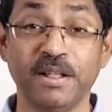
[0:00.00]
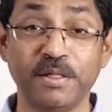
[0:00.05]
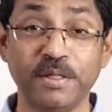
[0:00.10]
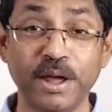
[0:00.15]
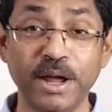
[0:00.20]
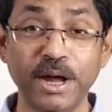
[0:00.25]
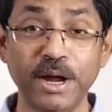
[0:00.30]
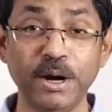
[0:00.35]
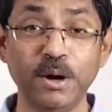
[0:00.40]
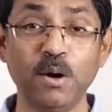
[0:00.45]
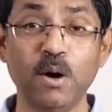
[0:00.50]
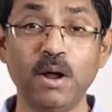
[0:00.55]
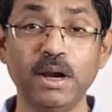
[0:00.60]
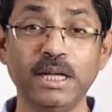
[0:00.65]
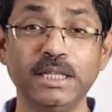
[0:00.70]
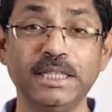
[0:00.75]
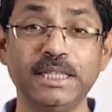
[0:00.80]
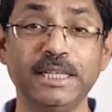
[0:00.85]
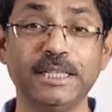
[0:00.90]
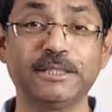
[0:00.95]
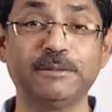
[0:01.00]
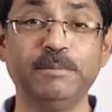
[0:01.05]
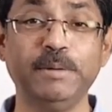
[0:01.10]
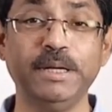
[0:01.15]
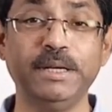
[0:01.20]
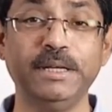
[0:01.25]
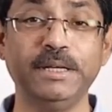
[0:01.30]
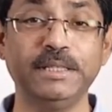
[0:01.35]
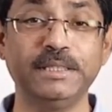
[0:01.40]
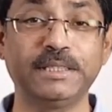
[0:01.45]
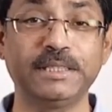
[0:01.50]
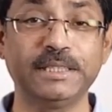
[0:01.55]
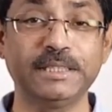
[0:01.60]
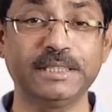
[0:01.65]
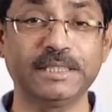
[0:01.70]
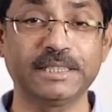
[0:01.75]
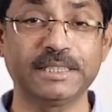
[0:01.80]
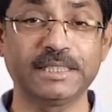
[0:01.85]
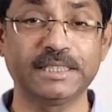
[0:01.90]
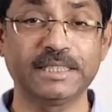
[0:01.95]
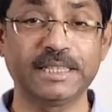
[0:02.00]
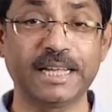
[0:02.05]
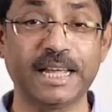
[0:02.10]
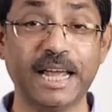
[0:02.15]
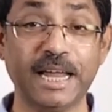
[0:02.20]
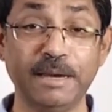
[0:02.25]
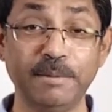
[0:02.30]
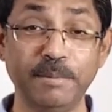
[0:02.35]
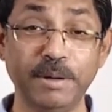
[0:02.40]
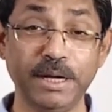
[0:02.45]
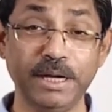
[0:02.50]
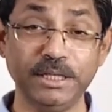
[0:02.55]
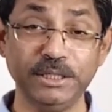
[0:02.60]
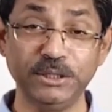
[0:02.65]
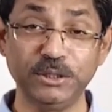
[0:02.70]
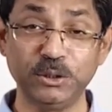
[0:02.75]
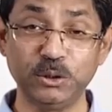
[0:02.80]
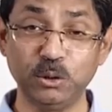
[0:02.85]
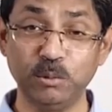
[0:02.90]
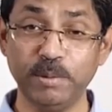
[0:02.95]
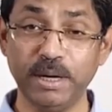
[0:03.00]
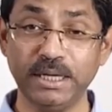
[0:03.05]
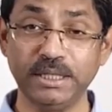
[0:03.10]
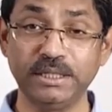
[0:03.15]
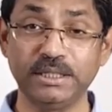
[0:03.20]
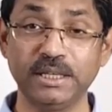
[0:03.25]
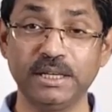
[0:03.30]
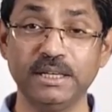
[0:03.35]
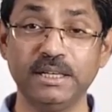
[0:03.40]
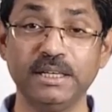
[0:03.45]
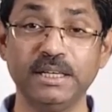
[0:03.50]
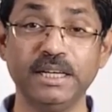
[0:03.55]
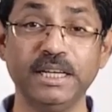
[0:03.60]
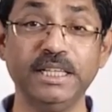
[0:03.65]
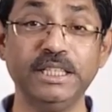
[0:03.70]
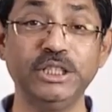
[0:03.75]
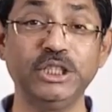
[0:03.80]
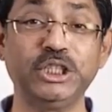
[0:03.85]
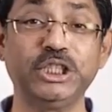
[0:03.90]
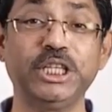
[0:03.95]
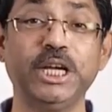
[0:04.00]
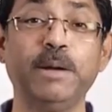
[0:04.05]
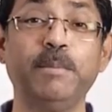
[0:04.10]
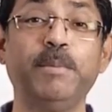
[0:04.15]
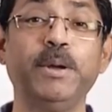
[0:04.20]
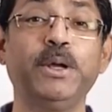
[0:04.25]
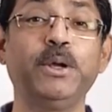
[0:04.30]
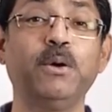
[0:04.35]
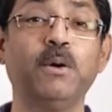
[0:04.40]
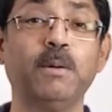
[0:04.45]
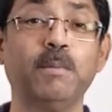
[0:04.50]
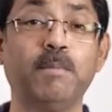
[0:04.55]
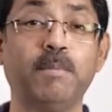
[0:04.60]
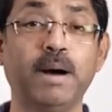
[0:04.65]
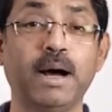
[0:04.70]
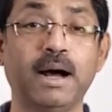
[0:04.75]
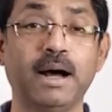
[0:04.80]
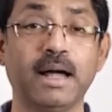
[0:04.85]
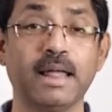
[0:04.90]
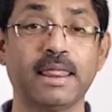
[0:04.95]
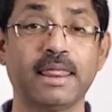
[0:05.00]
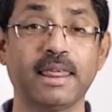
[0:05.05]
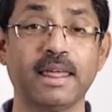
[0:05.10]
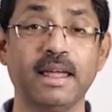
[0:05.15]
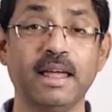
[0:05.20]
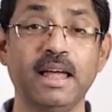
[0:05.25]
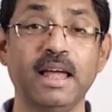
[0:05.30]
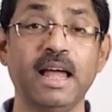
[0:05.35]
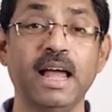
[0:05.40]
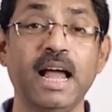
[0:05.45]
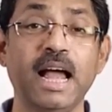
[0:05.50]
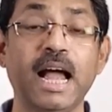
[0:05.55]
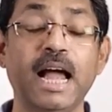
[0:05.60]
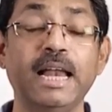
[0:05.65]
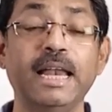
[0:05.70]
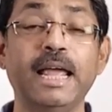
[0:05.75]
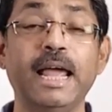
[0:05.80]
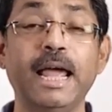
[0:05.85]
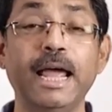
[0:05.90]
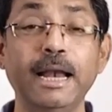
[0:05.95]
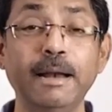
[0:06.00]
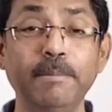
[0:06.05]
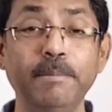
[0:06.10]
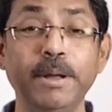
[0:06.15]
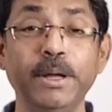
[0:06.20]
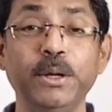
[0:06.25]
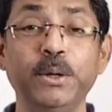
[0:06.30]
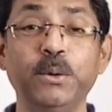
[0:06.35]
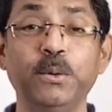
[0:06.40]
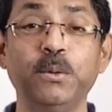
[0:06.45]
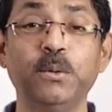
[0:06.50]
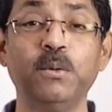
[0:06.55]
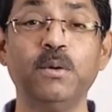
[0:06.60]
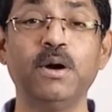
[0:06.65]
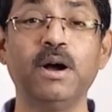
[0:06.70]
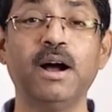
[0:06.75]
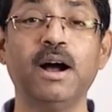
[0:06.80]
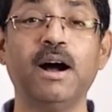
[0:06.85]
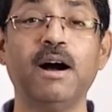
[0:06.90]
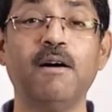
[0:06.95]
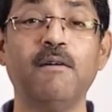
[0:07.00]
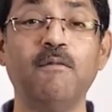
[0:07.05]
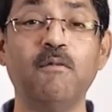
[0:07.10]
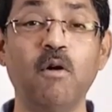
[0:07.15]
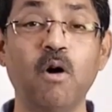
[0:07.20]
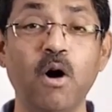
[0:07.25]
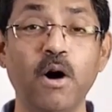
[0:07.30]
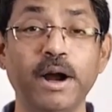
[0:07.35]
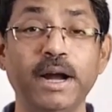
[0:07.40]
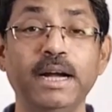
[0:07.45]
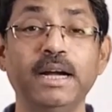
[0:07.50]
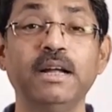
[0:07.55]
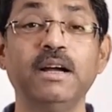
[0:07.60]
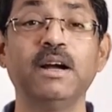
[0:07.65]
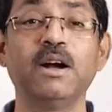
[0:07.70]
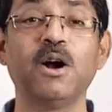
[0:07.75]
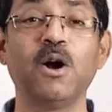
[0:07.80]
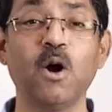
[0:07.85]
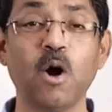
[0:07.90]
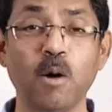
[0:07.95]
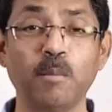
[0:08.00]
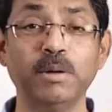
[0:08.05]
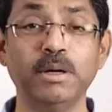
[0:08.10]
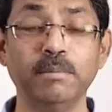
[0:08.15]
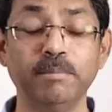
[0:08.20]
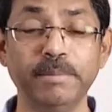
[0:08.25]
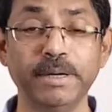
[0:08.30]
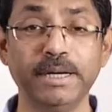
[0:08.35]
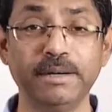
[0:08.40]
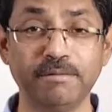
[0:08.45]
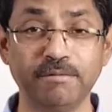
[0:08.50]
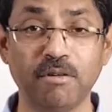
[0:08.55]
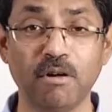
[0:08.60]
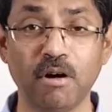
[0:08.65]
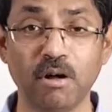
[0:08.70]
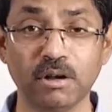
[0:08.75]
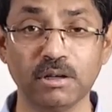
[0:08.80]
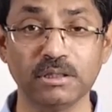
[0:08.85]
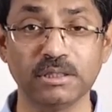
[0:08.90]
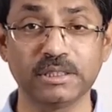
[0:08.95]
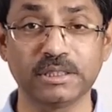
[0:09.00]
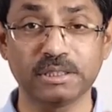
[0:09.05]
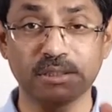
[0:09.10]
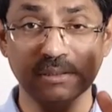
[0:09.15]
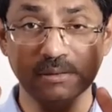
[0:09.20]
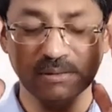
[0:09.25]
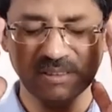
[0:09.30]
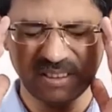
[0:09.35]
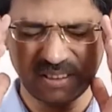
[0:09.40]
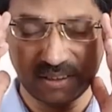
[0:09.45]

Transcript: Their knowledge and experiences can be instrumental in shaping your path and helping you avoid common pitfalls.